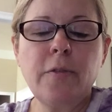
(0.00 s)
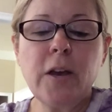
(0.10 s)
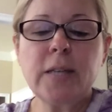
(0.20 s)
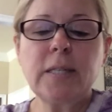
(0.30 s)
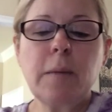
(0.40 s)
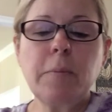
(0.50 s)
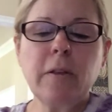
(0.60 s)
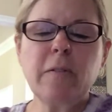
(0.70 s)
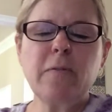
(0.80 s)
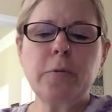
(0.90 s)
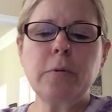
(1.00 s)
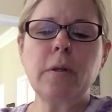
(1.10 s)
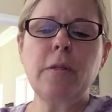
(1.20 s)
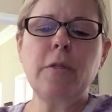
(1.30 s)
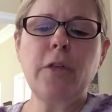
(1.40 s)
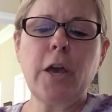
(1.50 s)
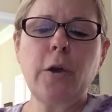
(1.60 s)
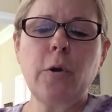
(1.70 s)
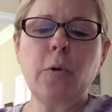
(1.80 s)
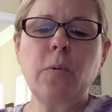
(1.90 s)
Thus, unbelievable
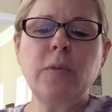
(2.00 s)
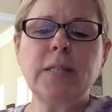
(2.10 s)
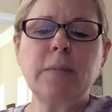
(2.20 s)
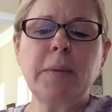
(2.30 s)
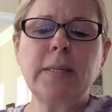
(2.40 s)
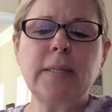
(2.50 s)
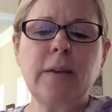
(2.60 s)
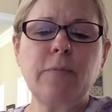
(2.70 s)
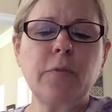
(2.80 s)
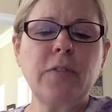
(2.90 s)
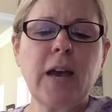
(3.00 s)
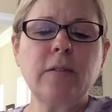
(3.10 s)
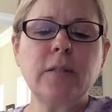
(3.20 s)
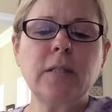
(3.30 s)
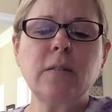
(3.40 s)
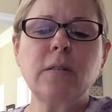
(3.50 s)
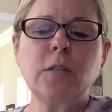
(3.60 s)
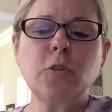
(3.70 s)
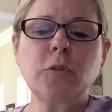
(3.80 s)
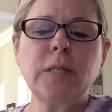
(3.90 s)
though this may seem for thousands of
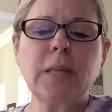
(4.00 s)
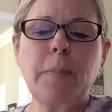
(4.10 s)
centuries,